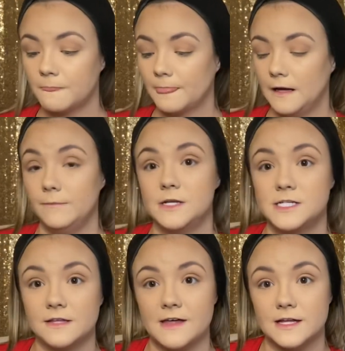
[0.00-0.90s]
I'm gonna
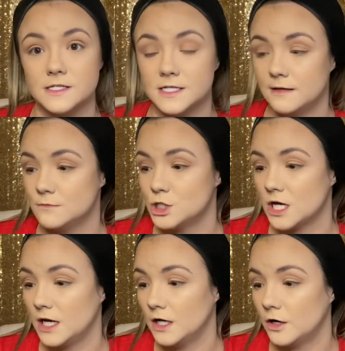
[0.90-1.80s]
take that same
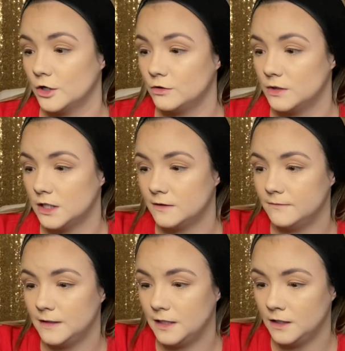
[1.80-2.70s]
shade, Are You Kidding
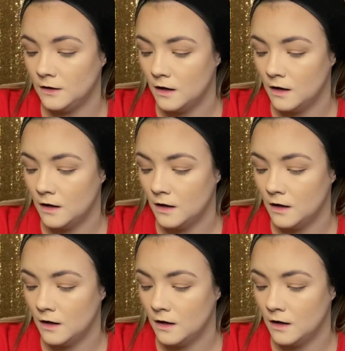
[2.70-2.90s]
Me?